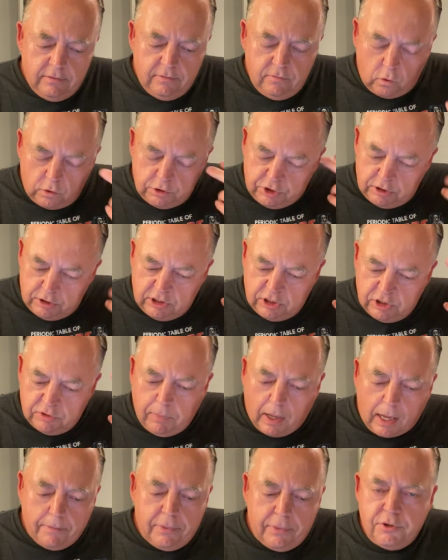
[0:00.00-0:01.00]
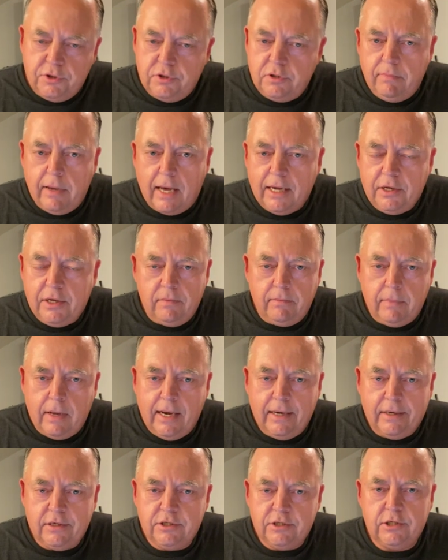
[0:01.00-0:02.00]
what should just pop into the back of your
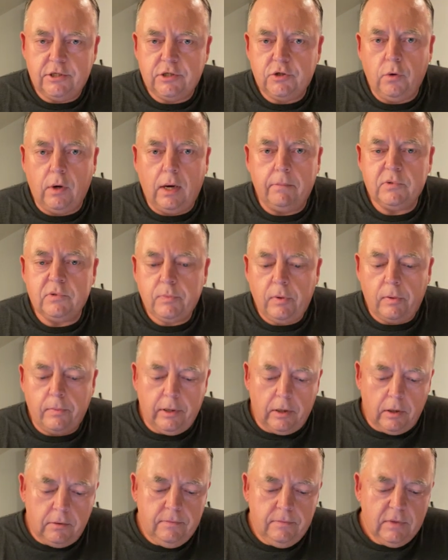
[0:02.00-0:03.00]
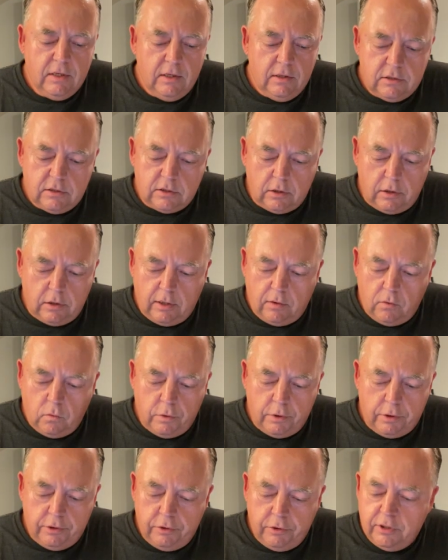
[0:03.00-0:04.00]
mind is just grams per mil, so that
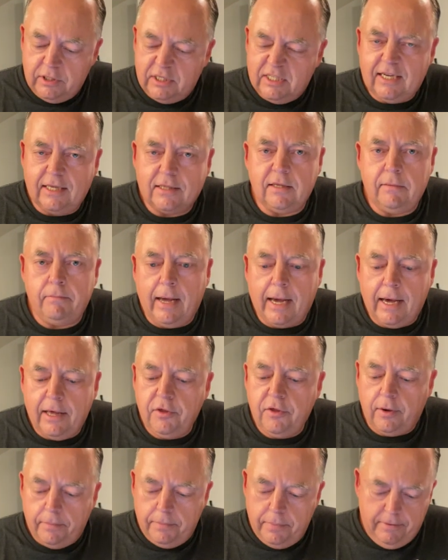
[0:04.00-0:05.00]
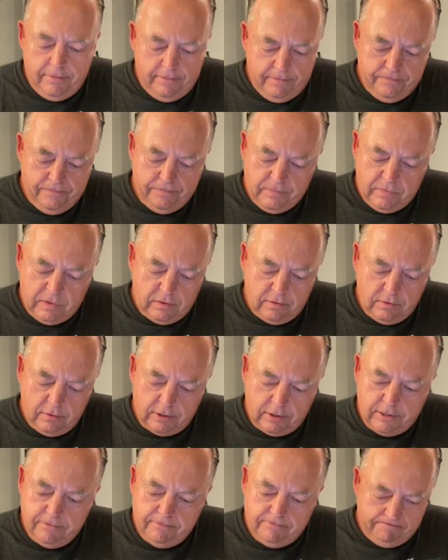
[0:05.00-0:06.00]
when you can set the math up, right?